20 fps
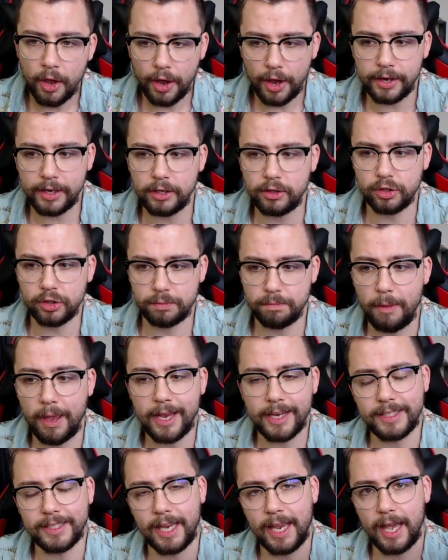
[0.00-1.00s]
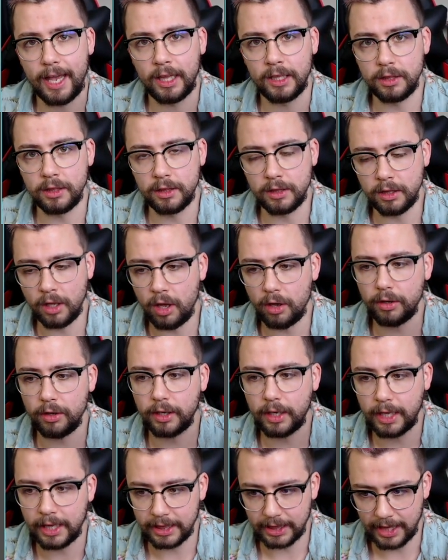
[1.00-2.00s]
And it just makes it a lot
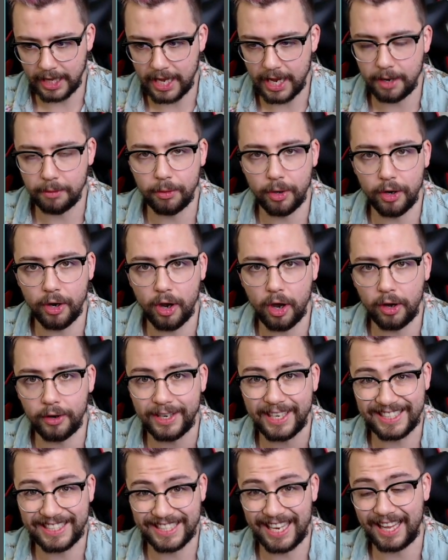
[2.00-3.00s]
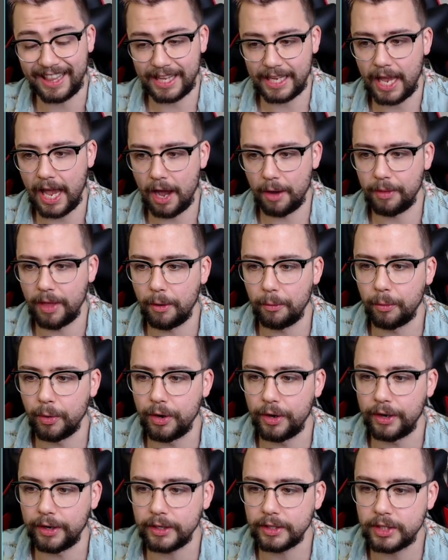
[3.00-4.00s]
clearer on exactly how that
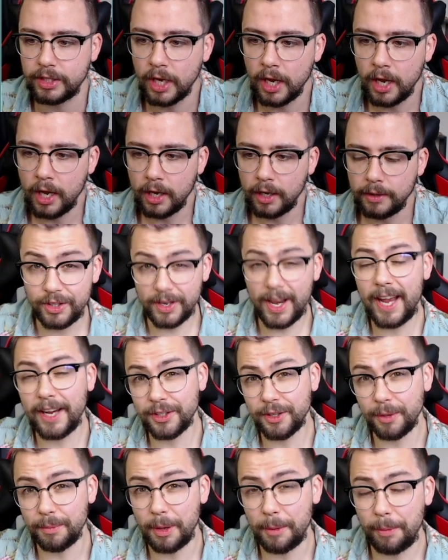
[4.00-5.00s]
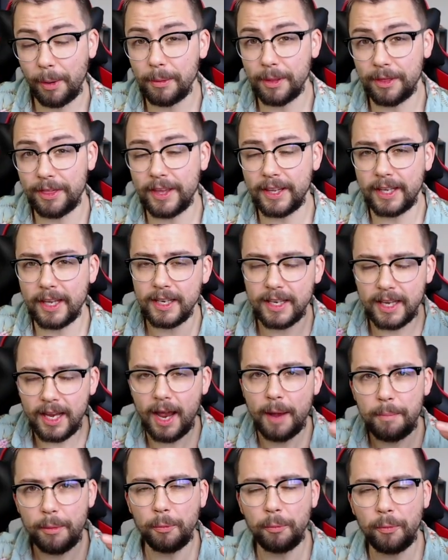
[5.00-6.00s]
works. So next up, you're probably thinking,
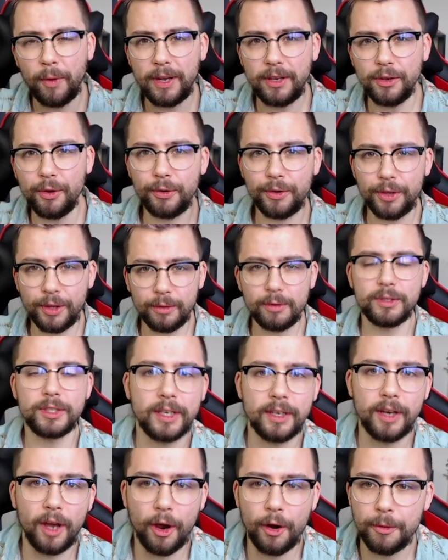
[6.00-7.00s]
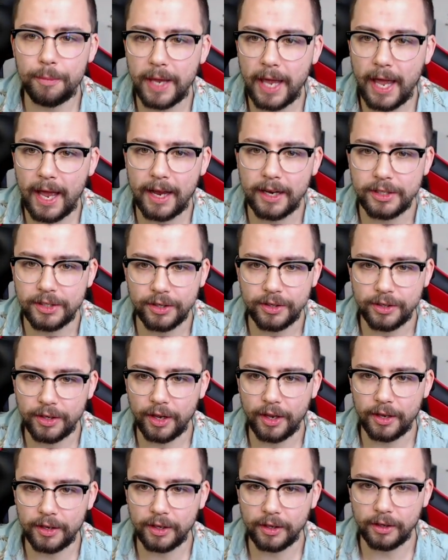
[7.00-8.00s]
yeah, but when you're using OBS
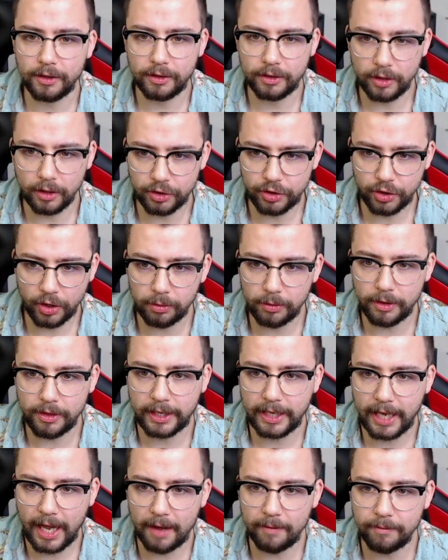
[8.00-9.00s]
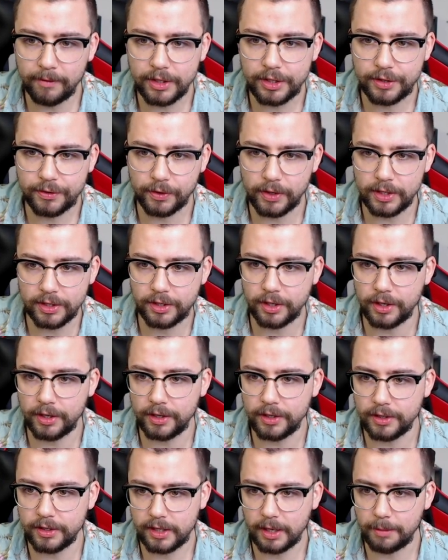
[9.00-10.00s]
and you're controlling the canvas, for
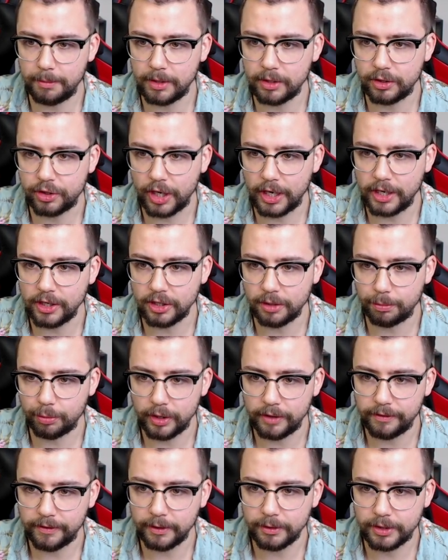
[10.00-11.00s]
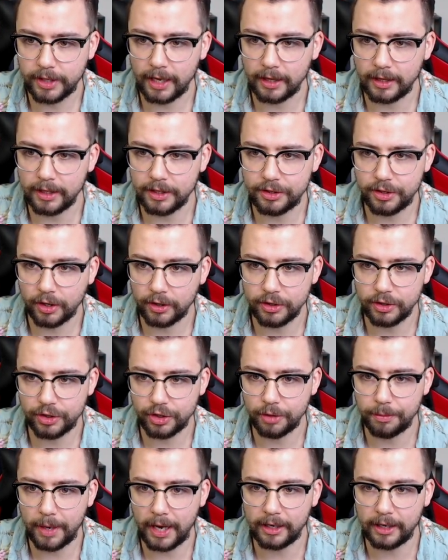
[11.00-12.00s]
instance, let me just change the preview scaling so I can
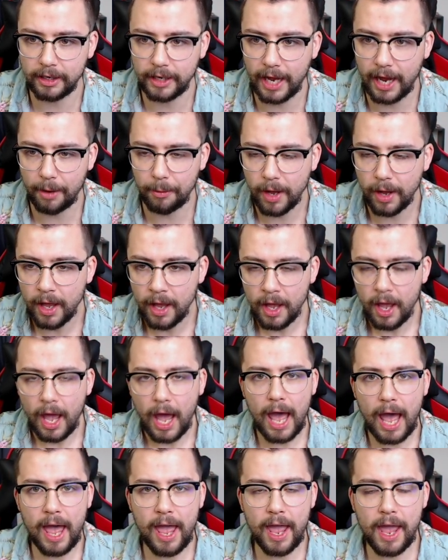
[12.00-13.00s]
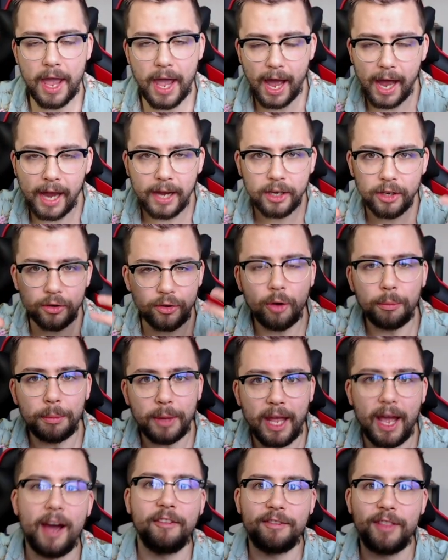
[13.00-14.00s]
zoom it in and out. I
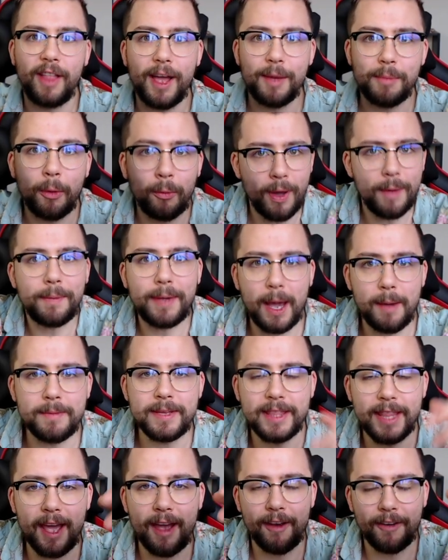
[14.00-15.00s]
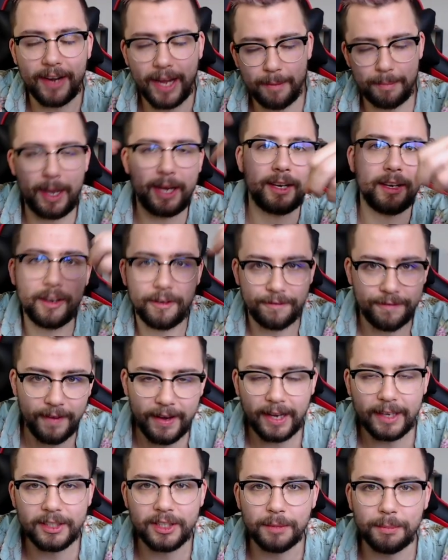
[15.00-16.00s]
normally have like my webcam in there, and I'm adding
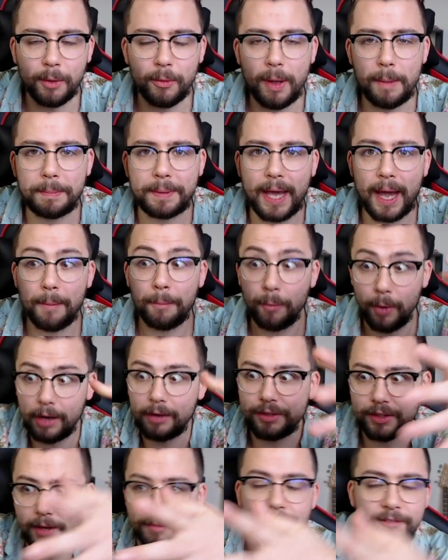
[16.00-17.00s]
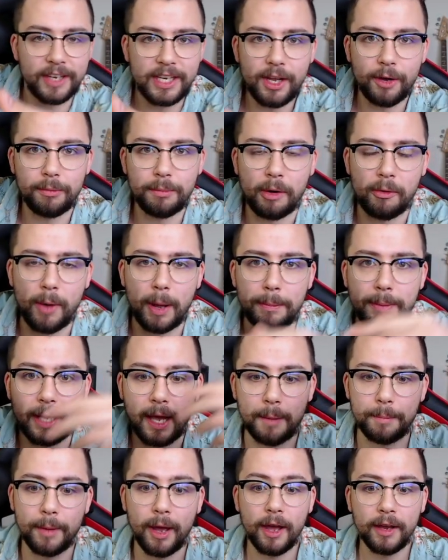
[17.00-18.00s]
effects to my webcam whilst I'm videoing my
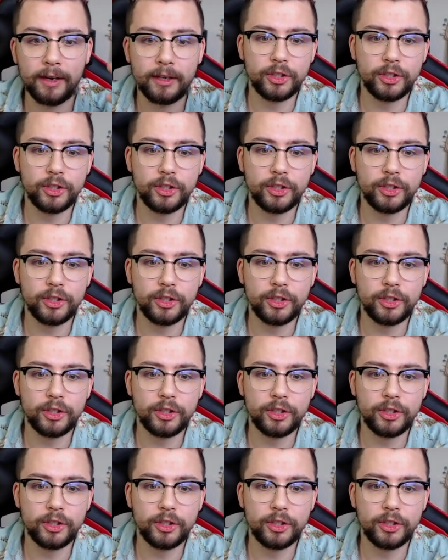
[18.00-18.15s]
webcam.